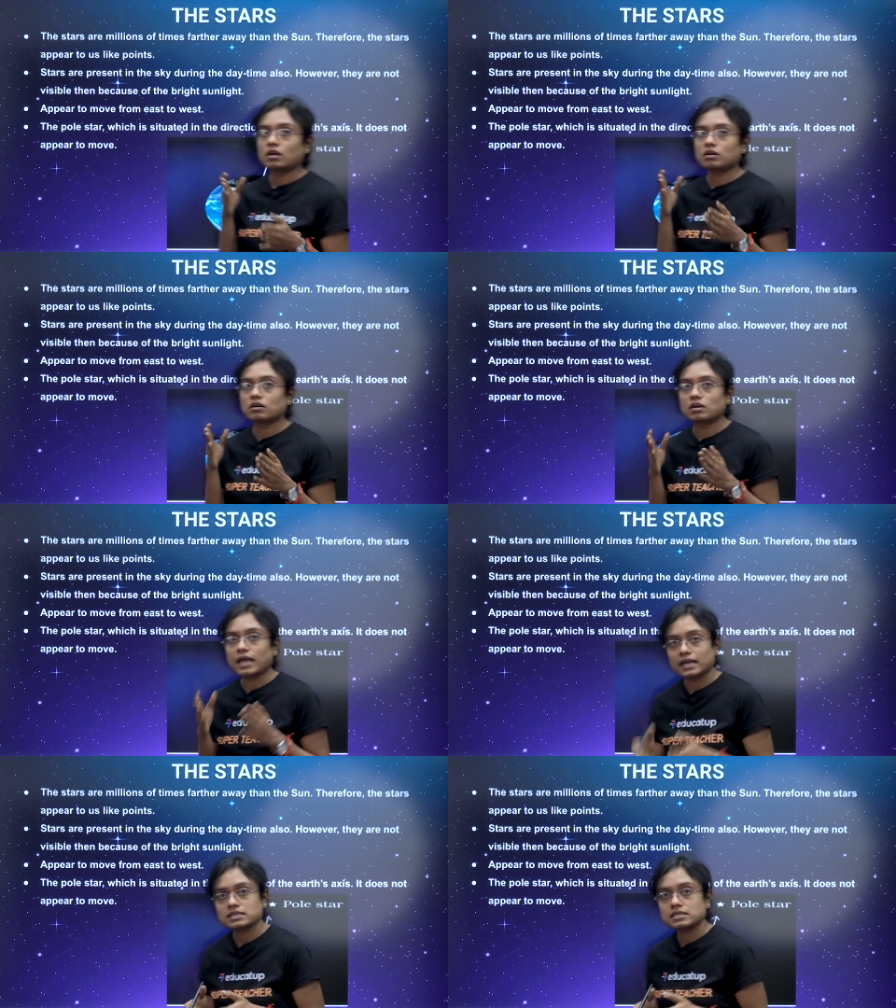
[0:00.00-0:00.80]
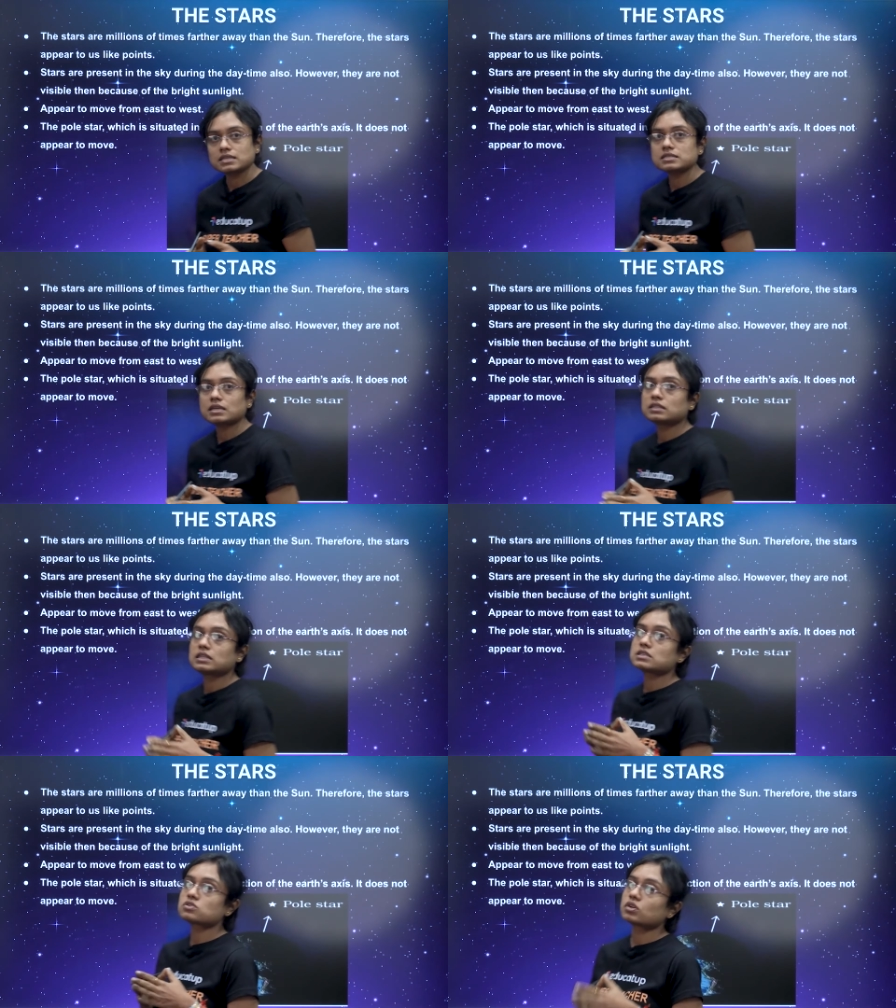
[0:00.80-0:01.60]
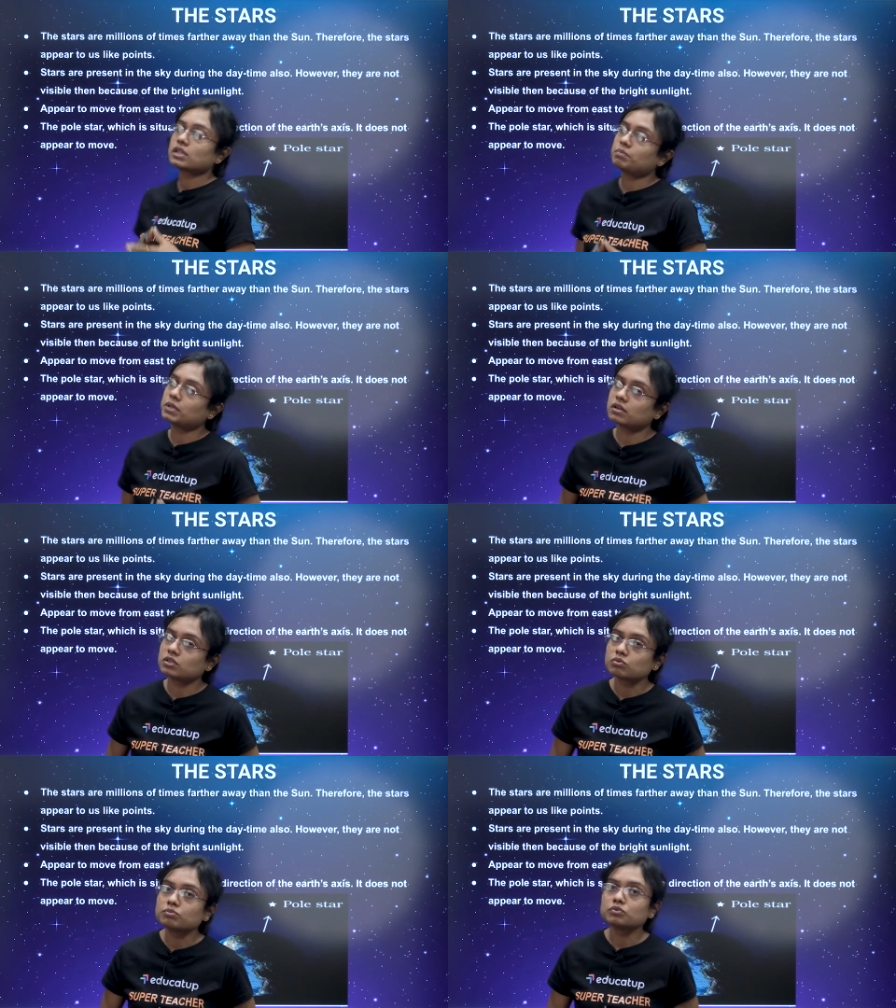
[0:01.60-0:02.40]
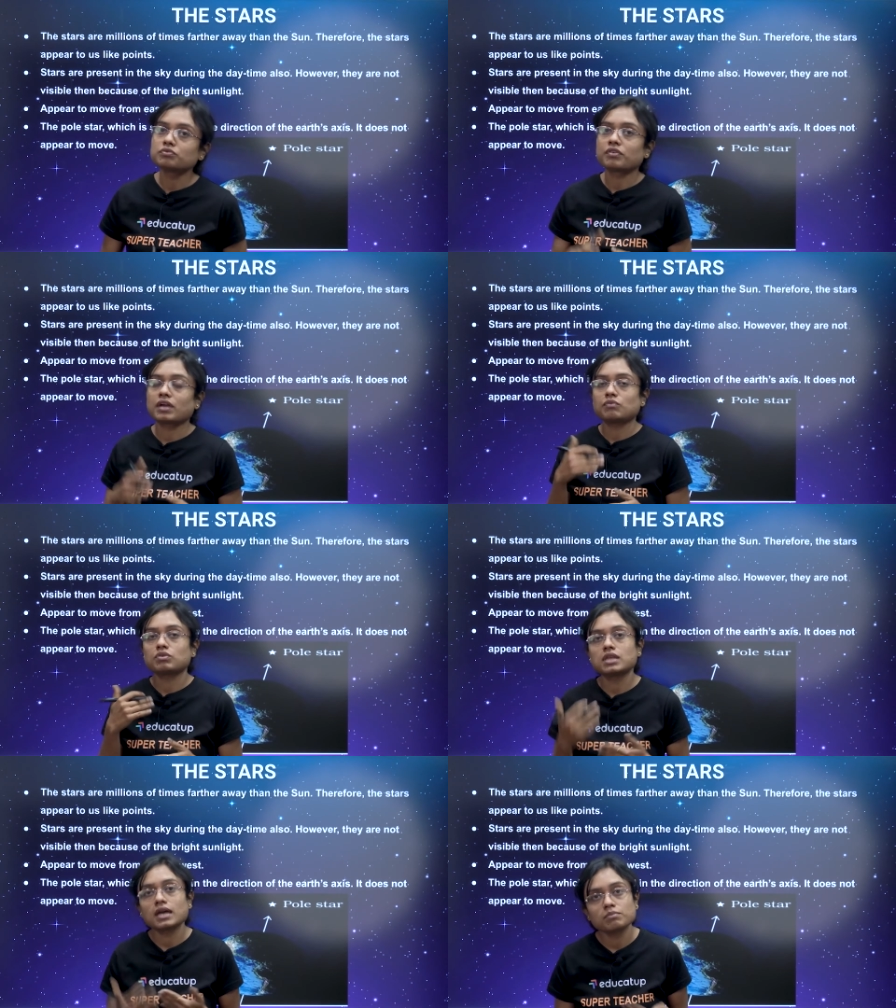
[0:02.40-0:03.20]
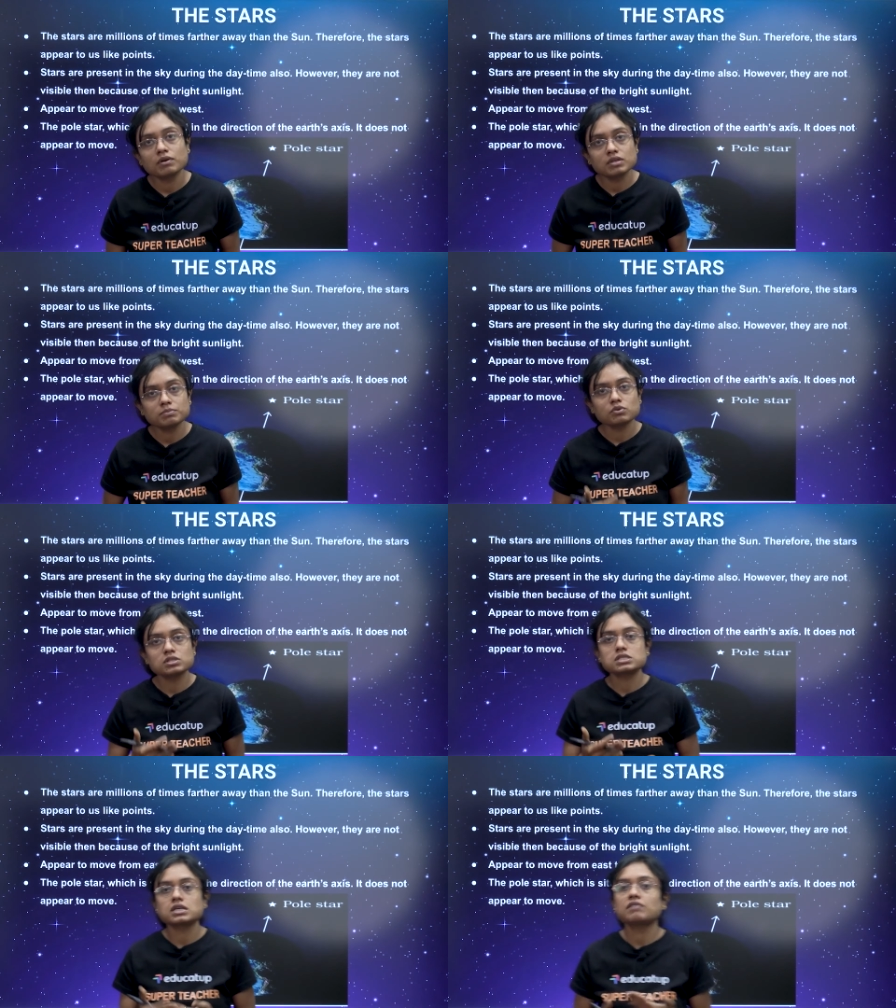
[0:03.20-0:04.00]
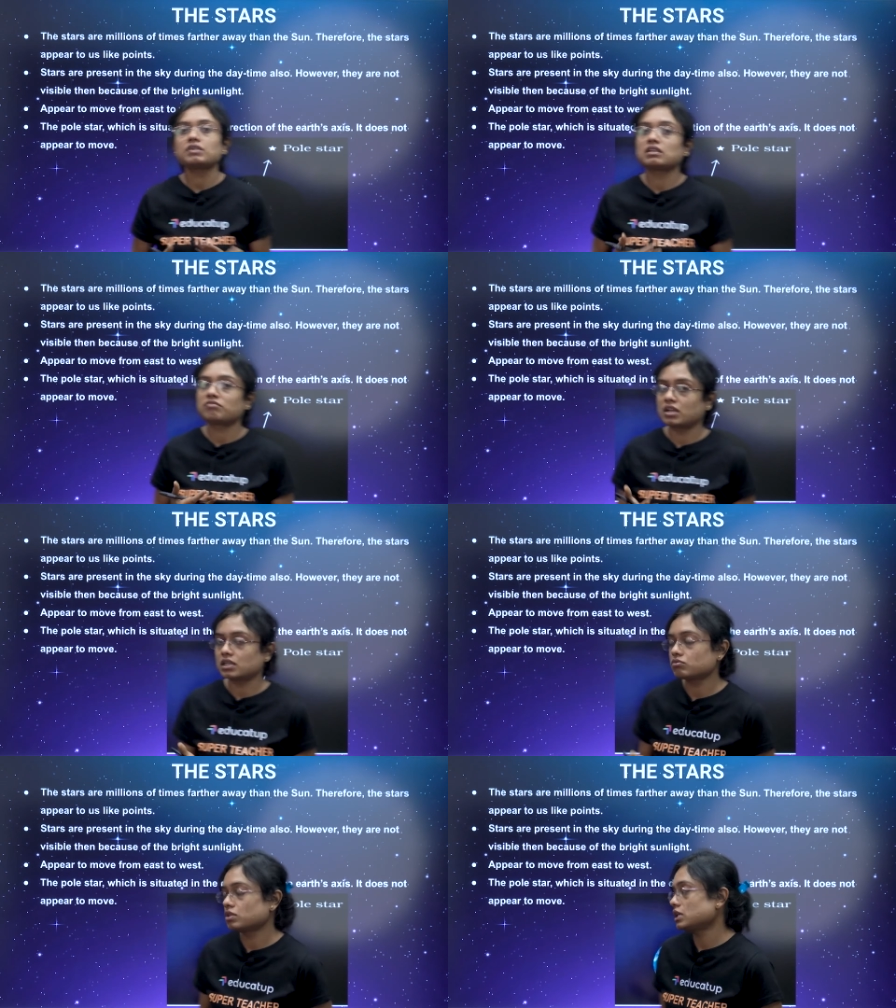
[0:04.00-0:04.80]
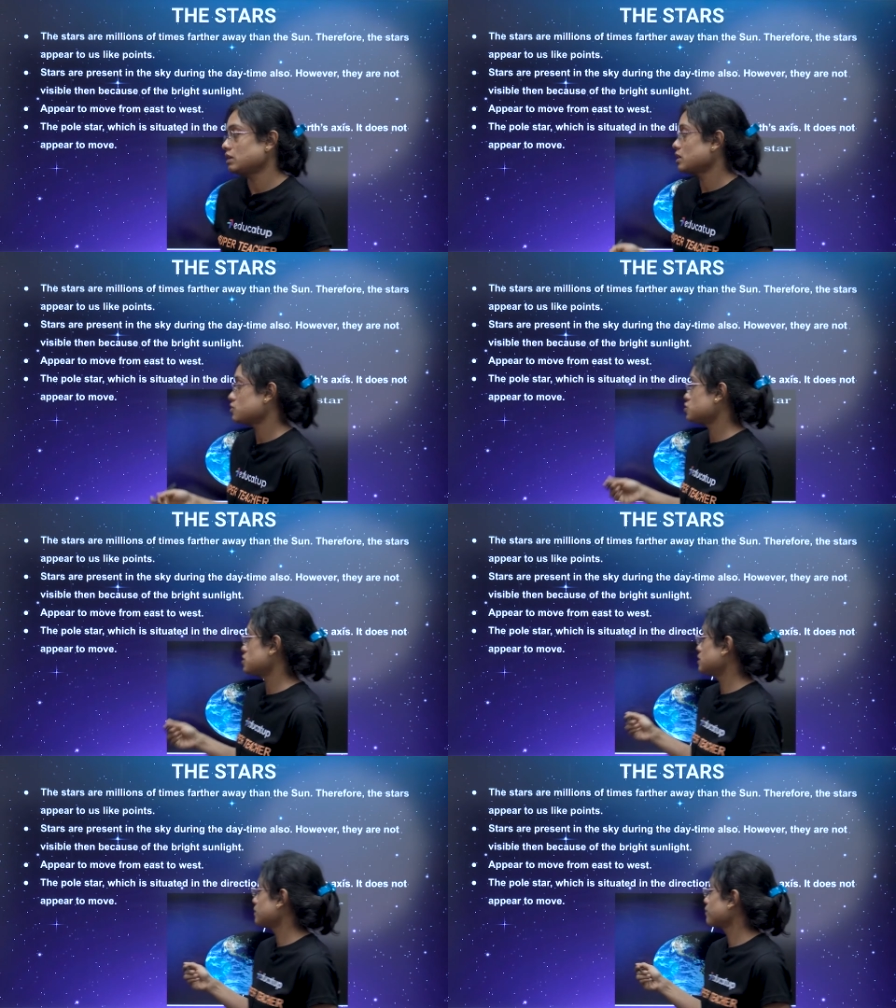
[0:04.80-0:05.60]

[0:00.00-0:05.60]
axis, it does not appear to move, and with the help of the pole star we can find out the direction.